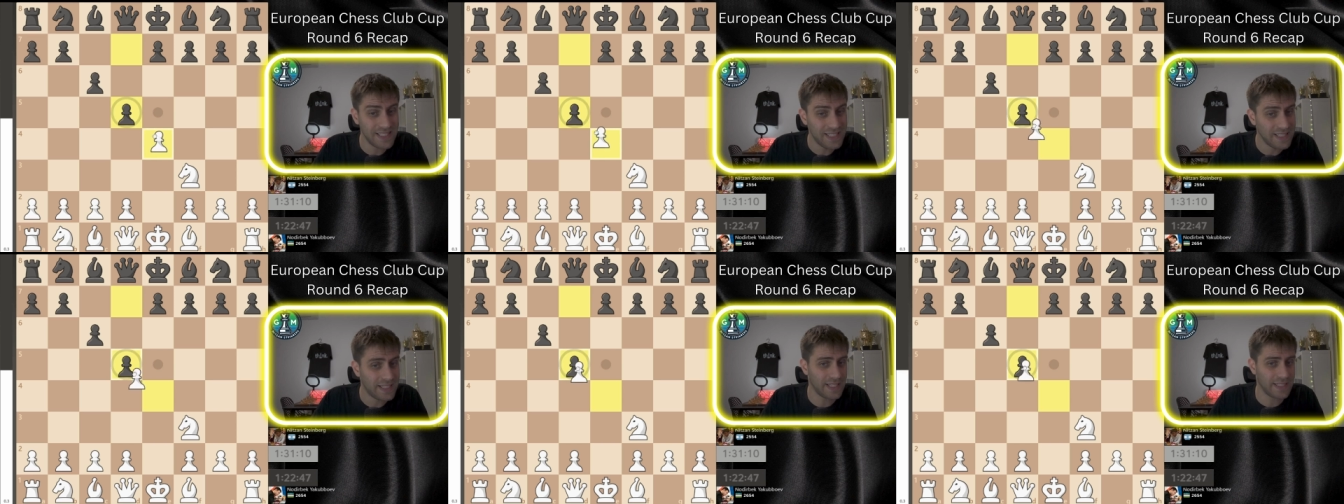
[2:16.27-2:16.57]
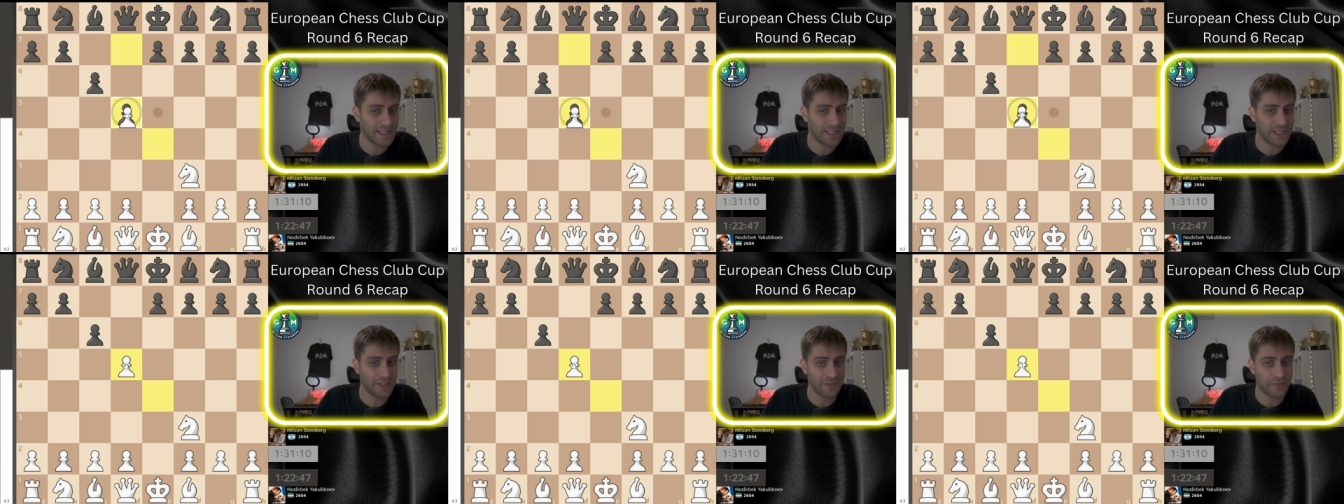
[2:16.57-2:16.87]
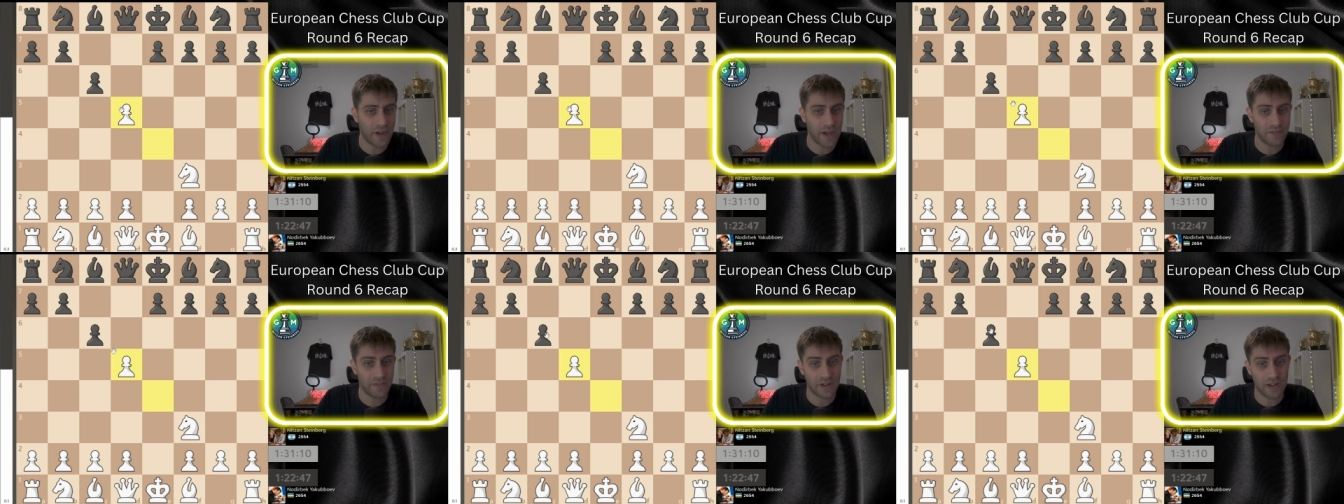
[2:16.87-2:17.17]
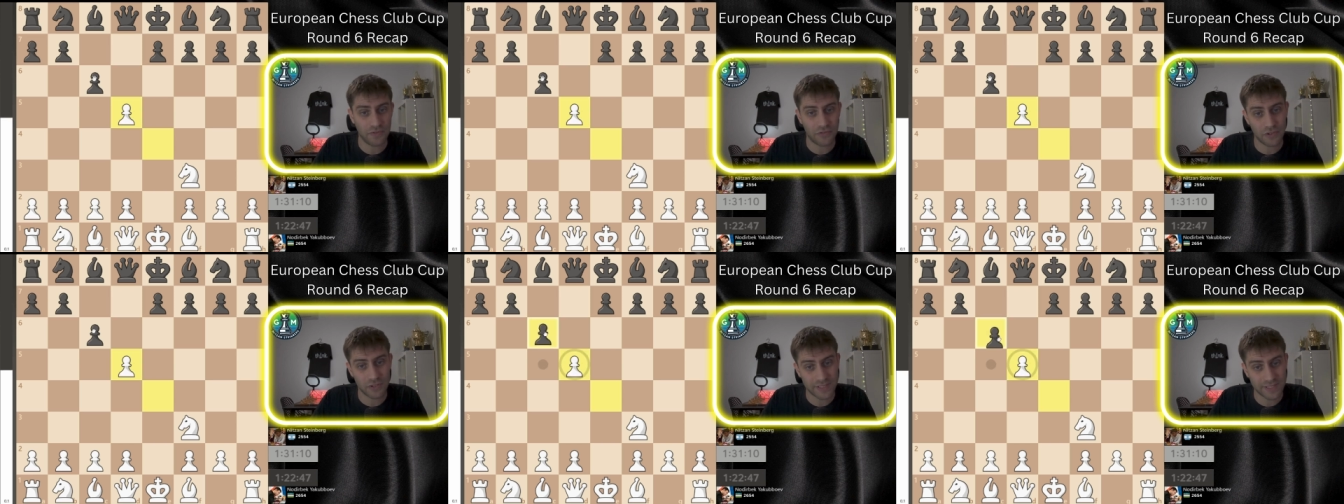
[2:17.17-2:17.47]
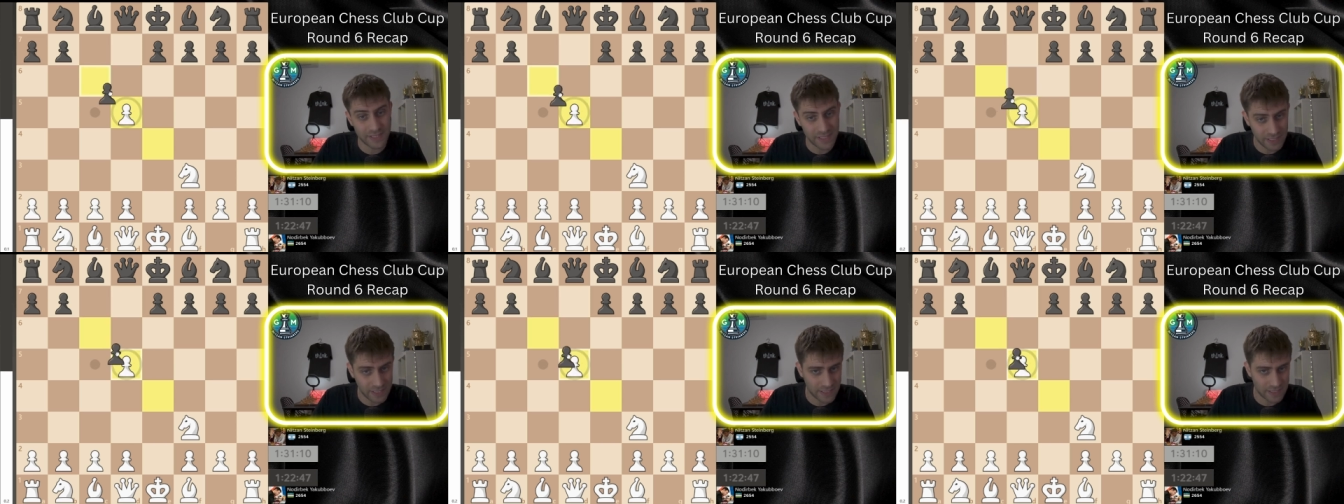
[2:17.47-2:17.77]
e takes d5 and after
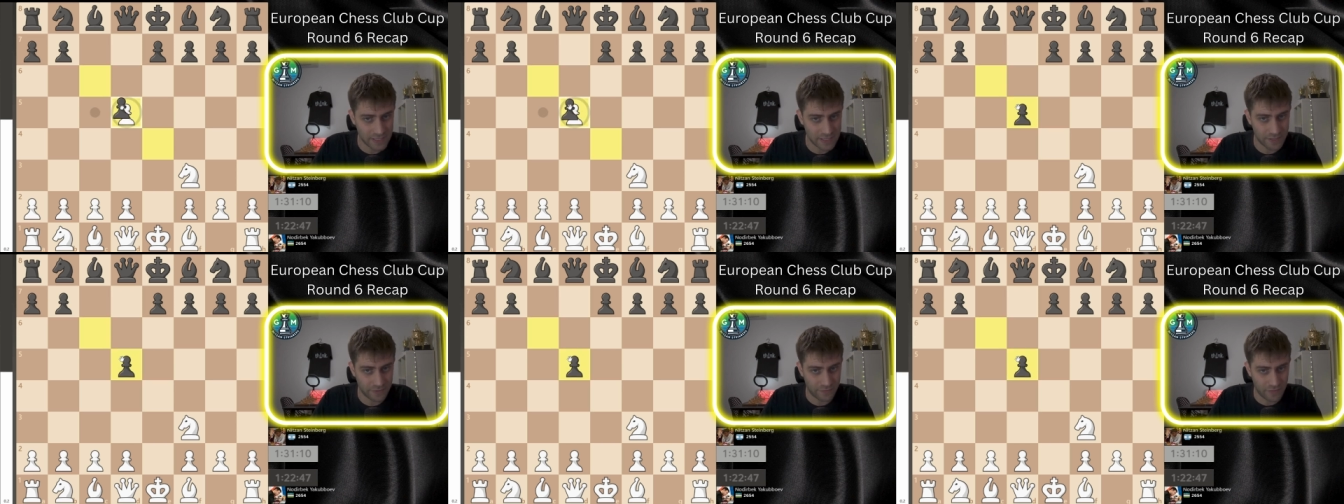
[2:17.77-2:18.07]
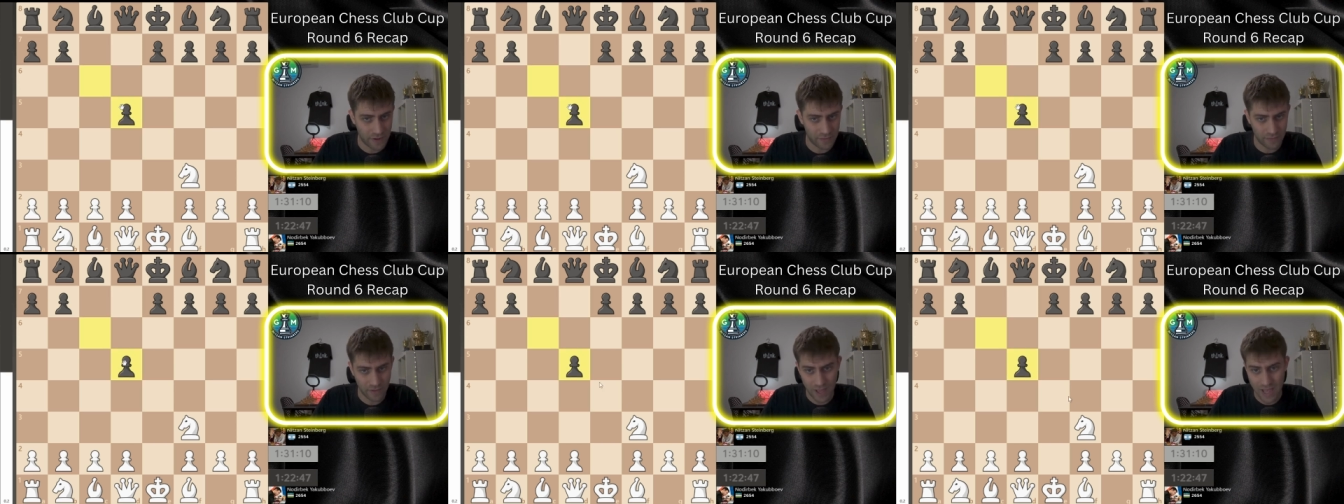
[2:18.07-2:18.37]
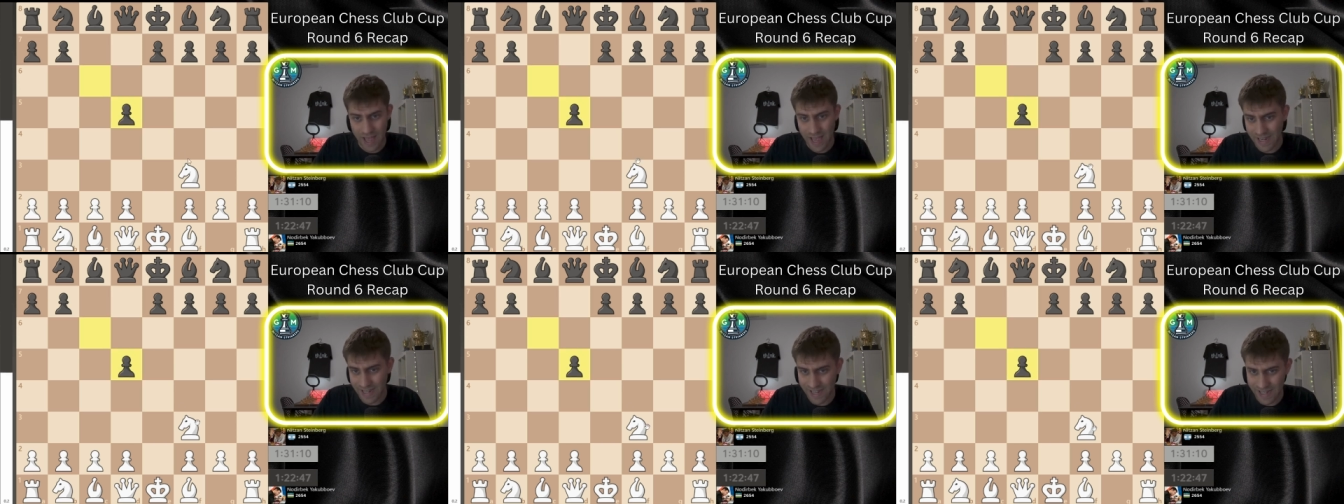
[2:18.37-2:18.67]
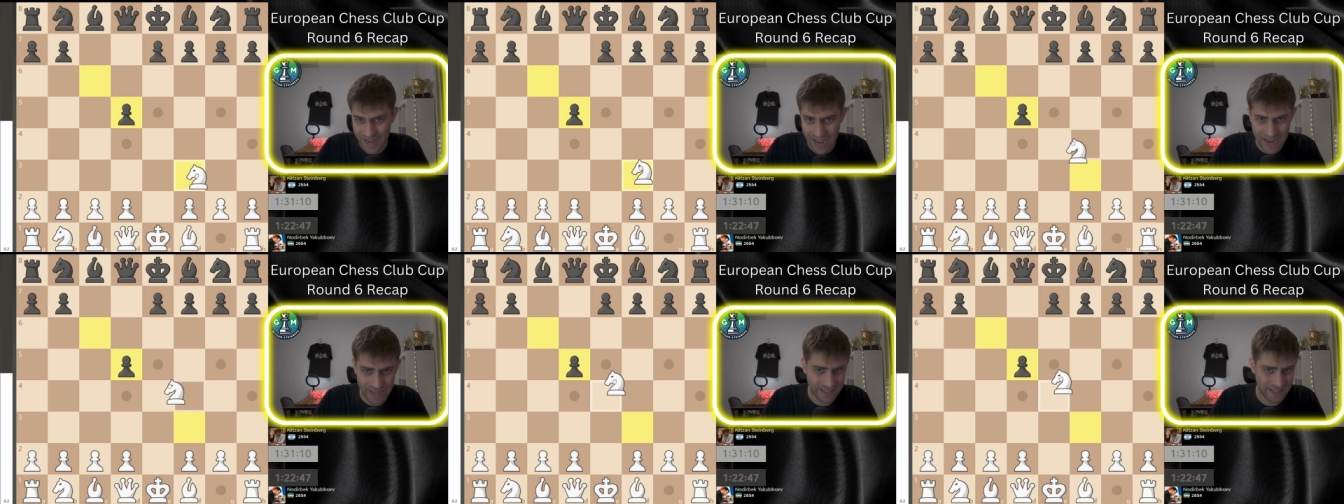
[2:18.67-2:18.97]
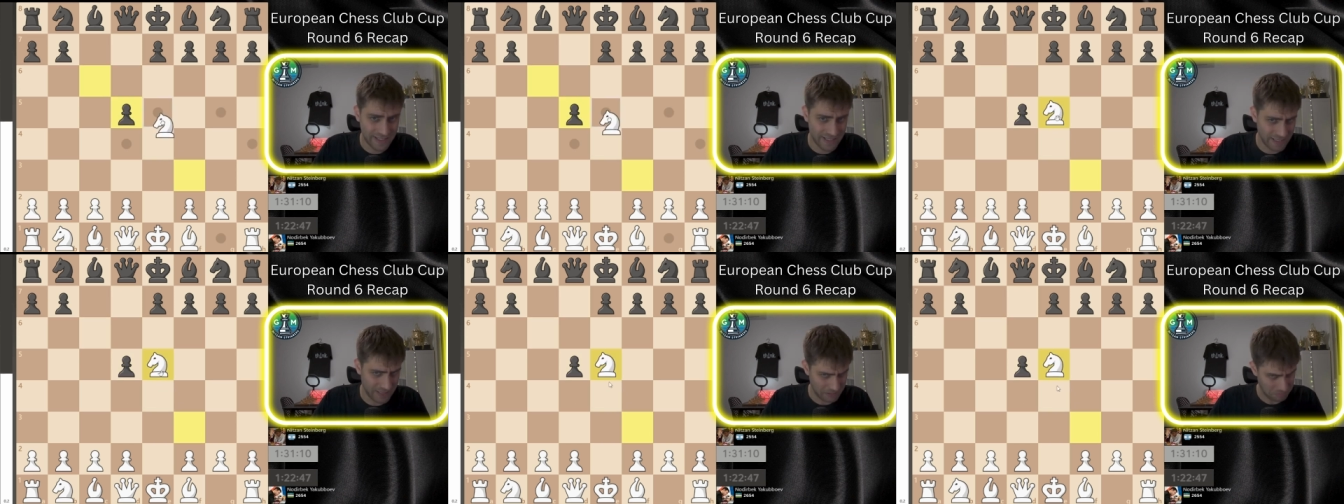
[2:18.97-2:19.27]
c takes d5, knight